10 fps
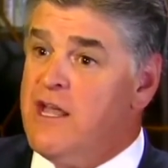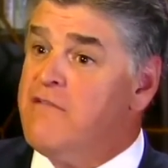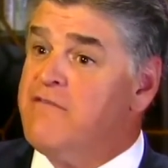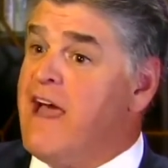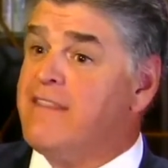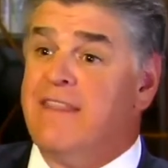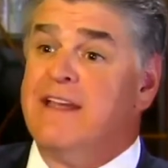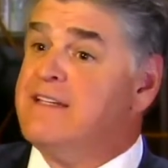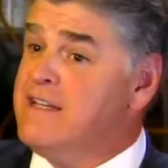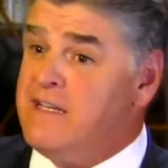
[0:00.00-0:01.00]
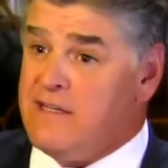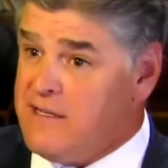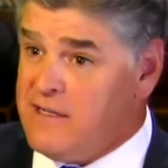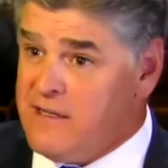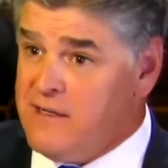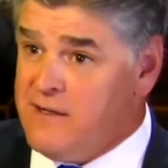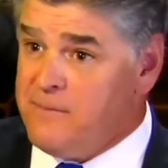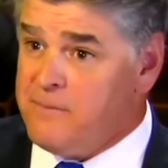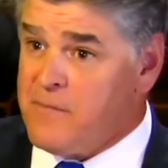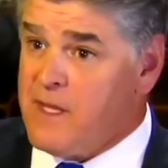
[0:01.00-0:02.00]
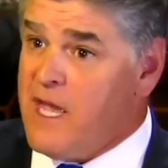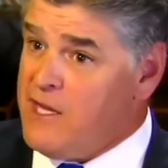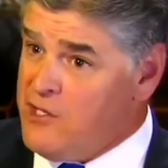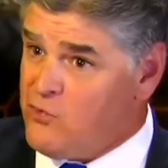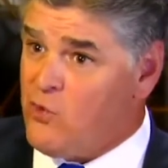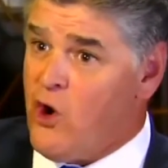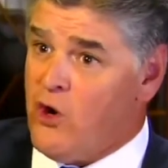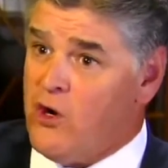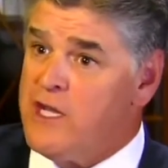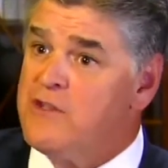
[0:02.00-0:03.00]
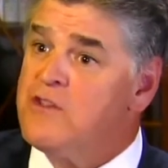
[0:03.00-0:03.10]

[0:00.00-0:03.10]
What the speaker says: in fact, they did, and he's wrong.